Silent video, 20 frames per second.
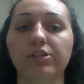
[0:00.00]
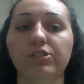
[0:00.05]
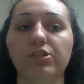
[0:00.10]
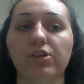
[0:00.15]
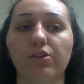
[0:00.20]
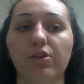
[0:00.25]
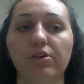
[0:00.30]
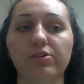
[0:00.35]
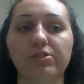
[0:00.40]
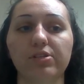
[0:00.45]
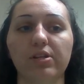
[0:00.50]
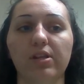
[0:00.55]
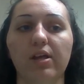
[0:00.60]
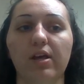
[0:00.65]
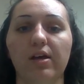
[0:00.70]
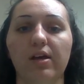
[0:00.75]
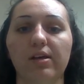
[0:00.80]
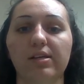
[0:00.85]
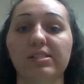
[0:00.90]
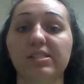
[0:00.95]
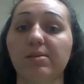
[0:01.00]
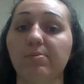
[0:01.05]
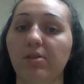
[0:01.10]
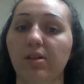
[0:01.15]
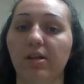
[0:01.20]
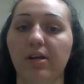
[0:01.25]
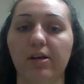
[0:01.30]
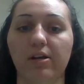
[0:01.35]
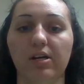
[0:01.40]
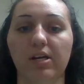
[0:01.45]
So those are the
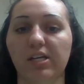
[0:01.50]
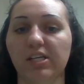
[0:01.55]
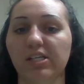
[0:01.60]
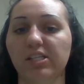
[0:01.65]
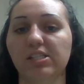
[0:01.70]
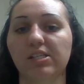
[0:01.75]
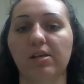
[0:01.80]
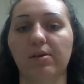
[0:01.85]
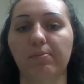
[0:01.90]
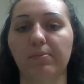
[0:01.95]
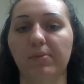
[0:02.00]
similarities